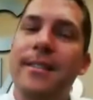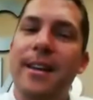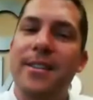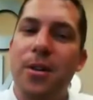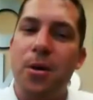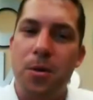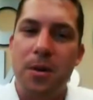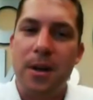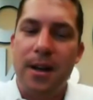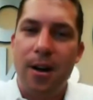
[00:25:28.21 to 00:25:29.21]
Is that
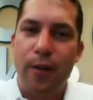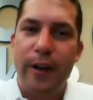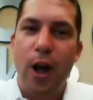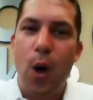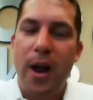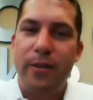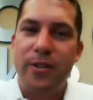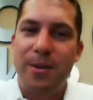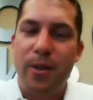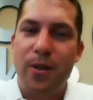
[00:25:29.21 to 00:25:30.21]
so? Are they going
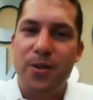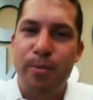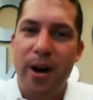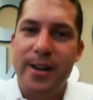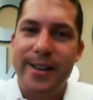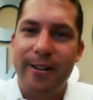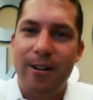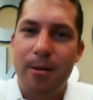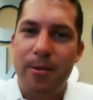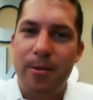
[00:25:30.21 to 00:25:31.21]
after some of those bugs that
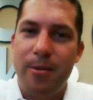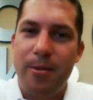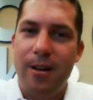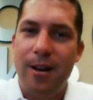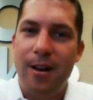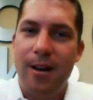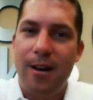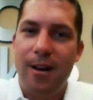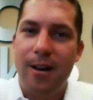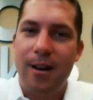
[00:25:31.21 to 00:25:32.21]
are up near the
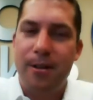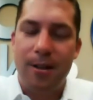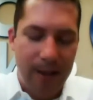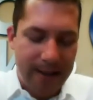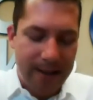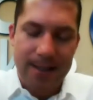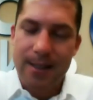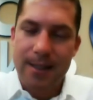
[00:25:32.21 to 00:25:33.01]
lights?